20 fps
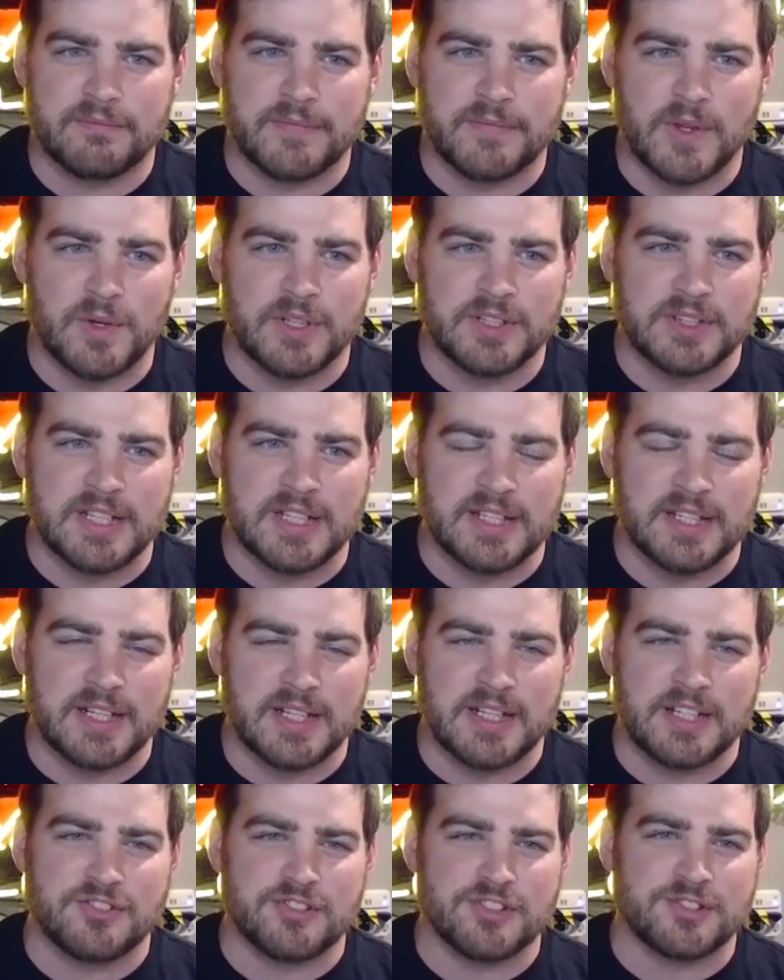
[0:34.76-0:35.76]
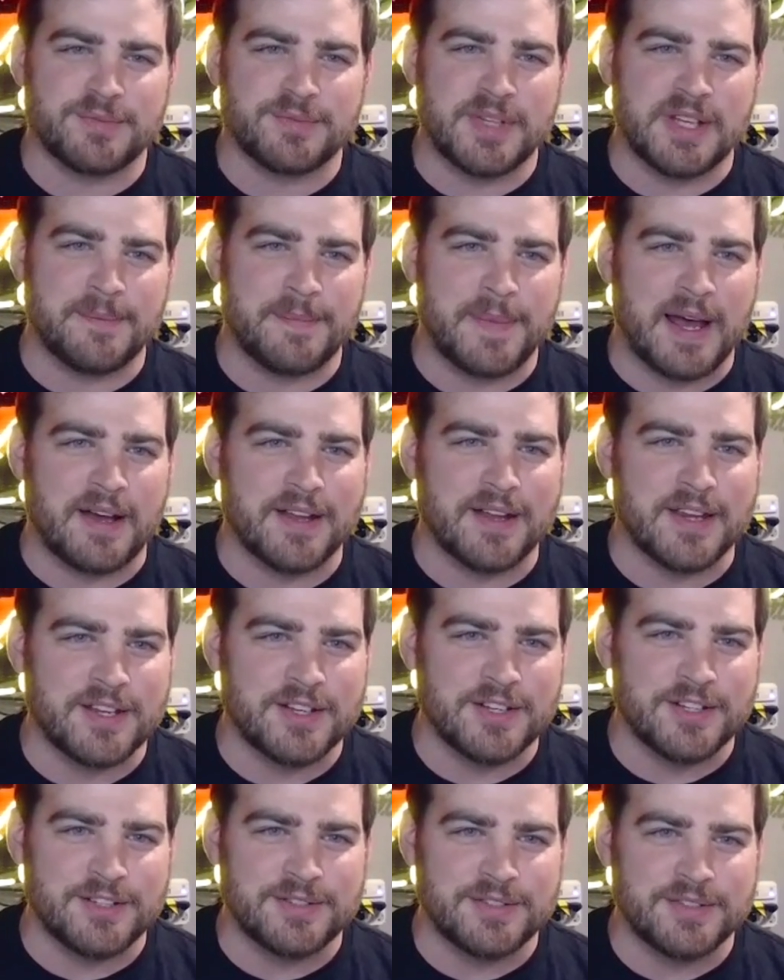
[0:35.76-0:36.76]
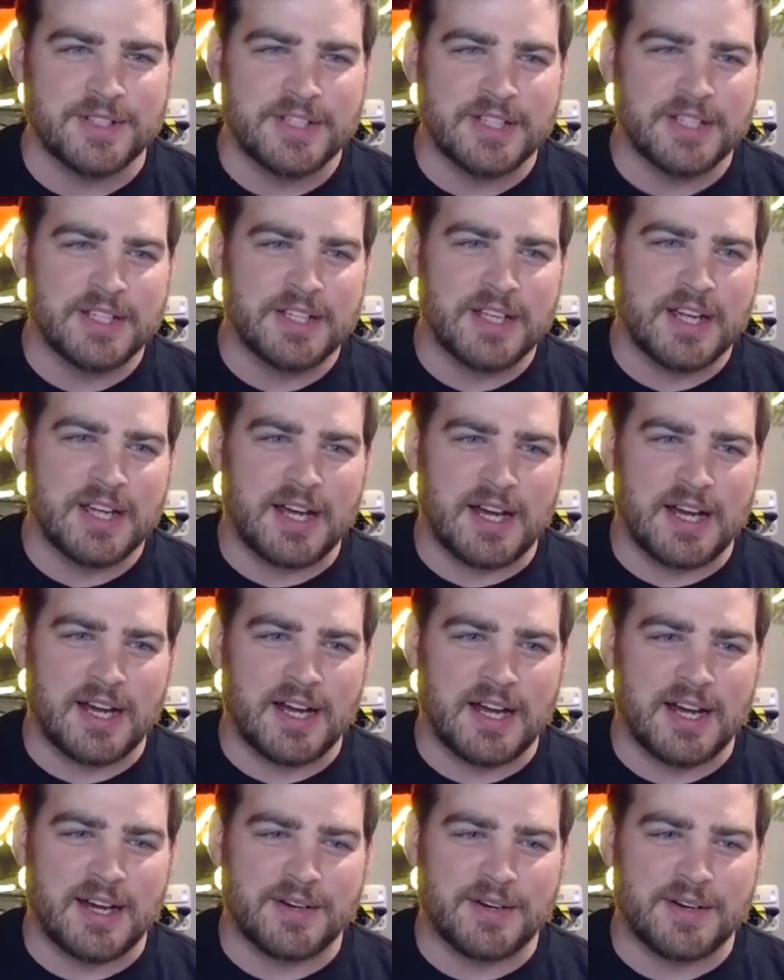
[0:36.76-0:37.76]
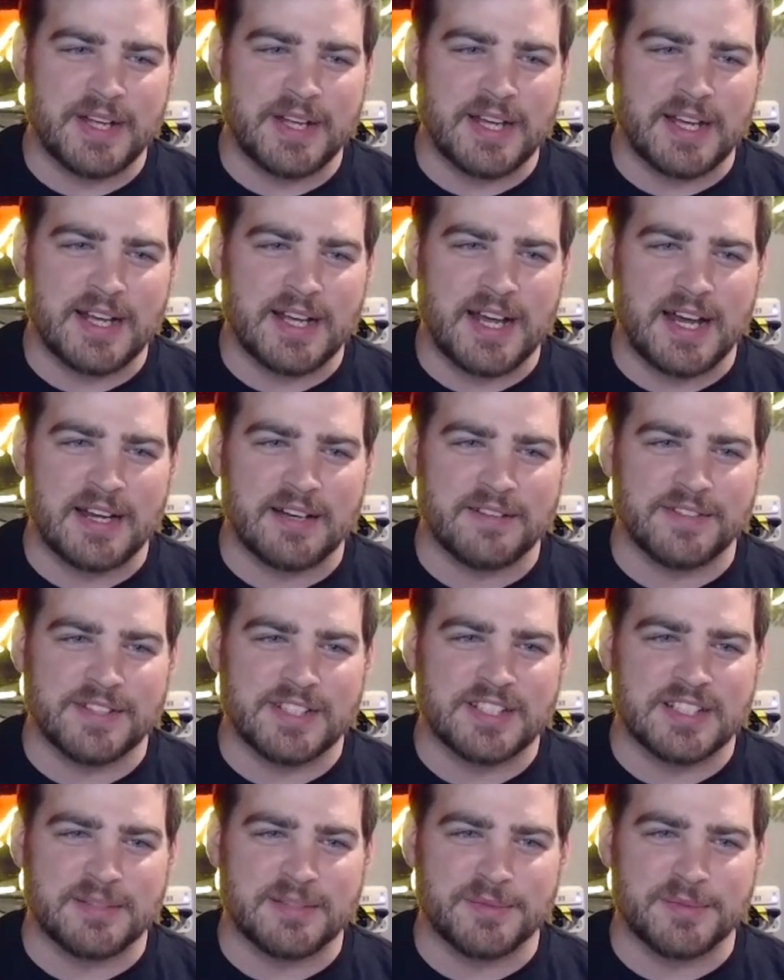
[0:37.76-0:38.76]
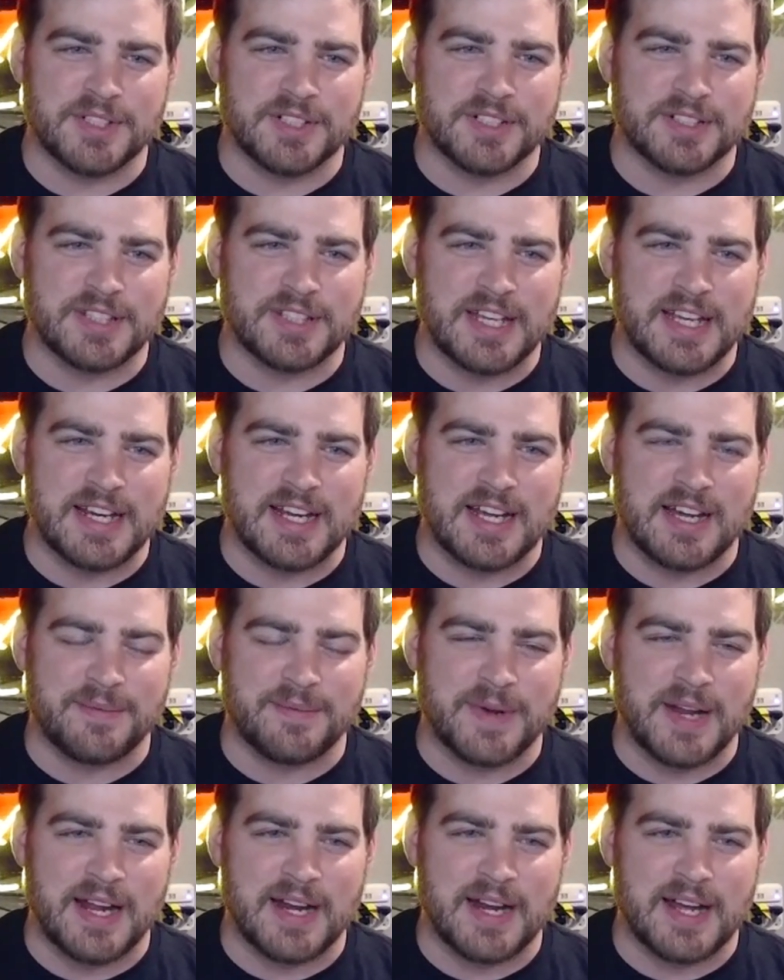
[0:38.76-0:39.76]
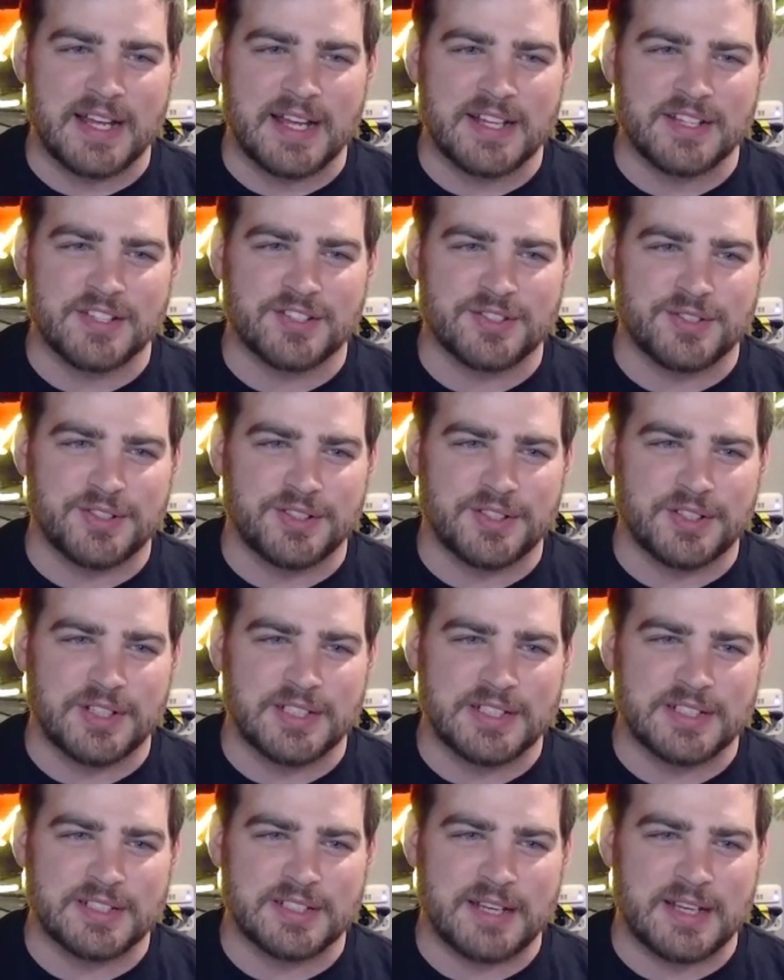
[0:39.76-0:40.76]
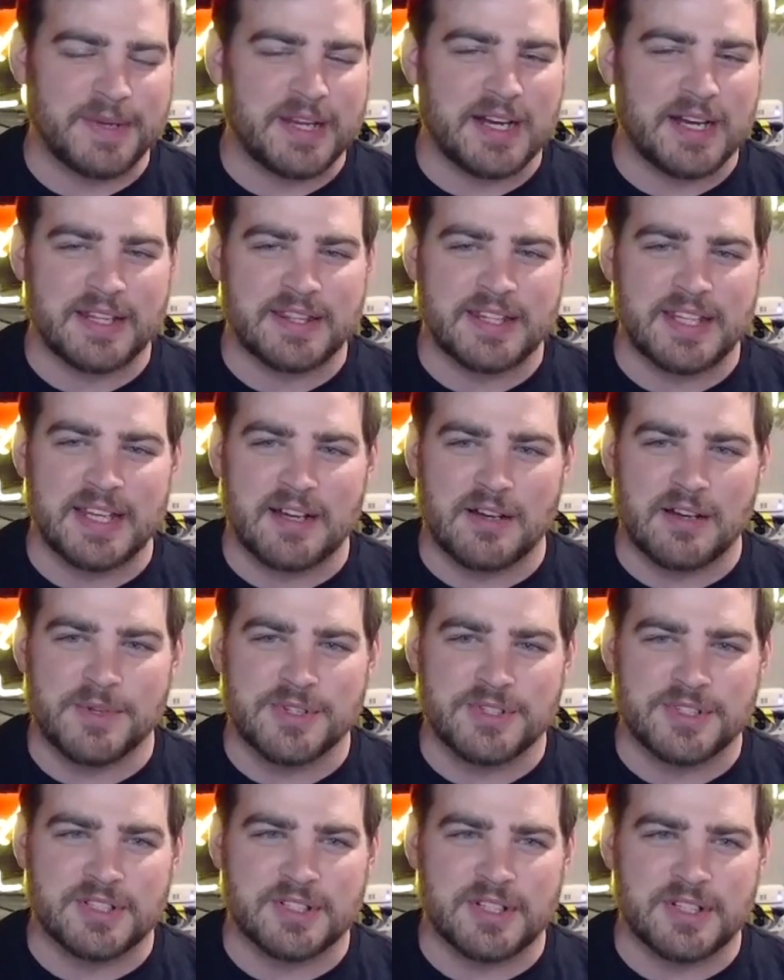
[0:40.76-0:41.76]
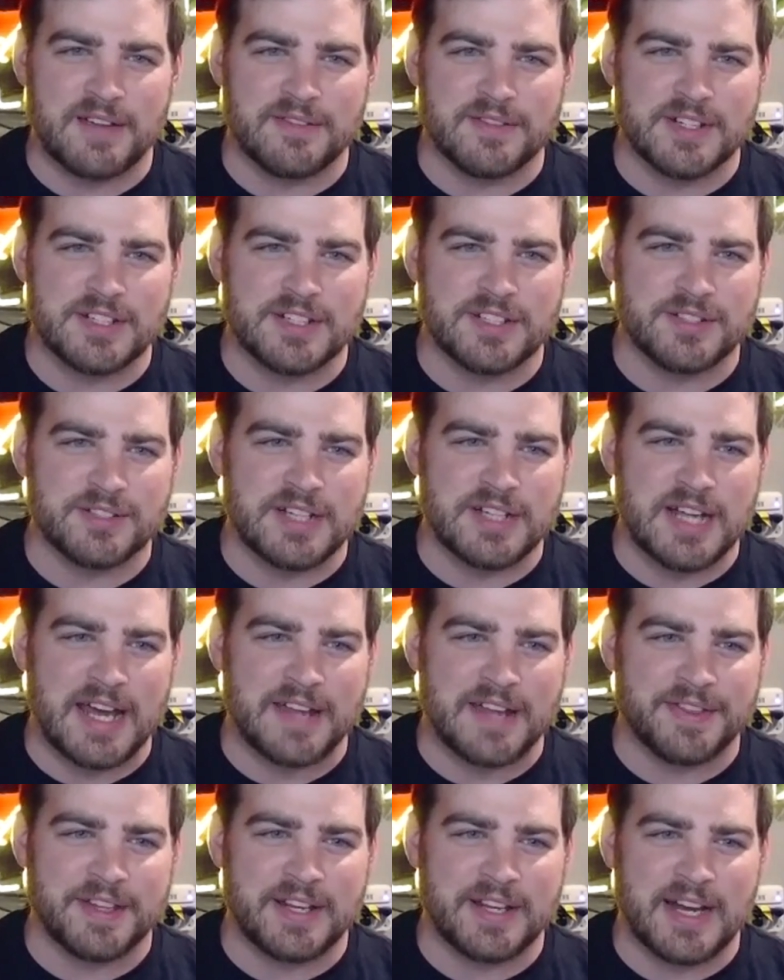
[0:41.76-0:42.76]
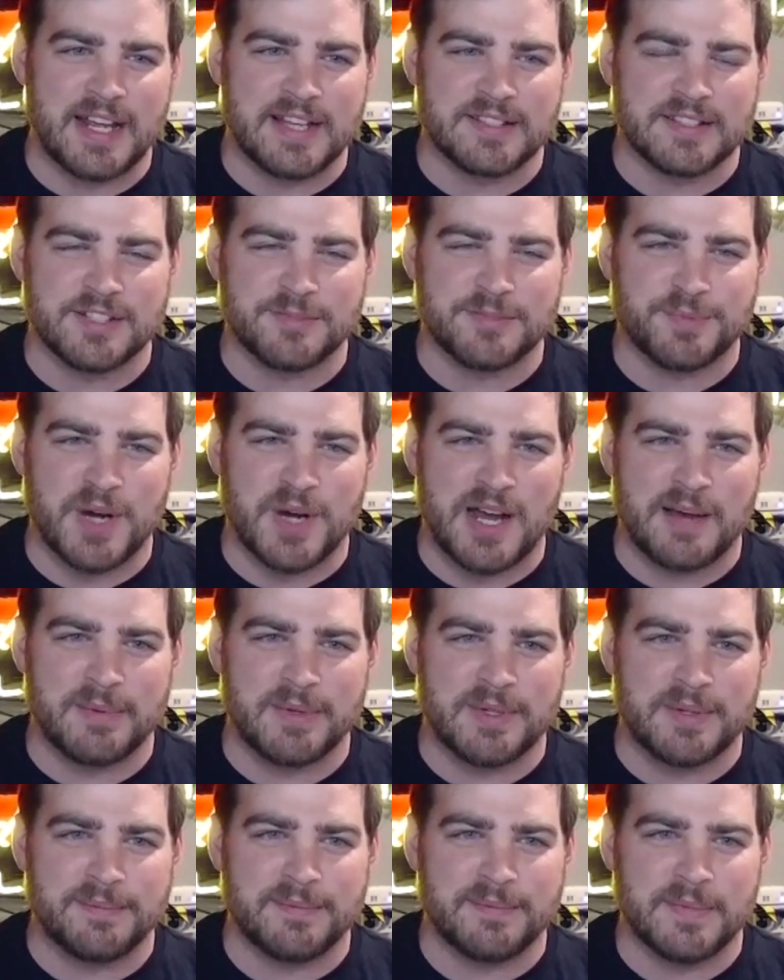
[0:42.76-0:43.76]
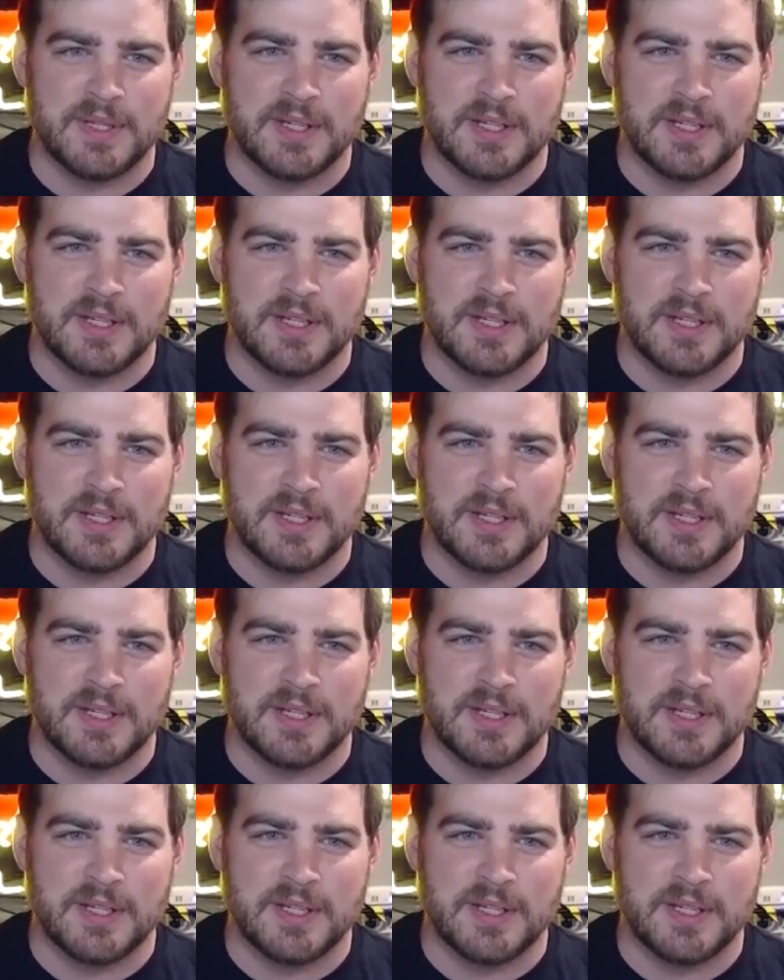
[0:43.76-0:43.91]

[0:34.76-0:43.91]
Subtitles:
One thing that interests me about you, we got kind of a similar thing coming out of high school. I think almost every student athlete has this problem.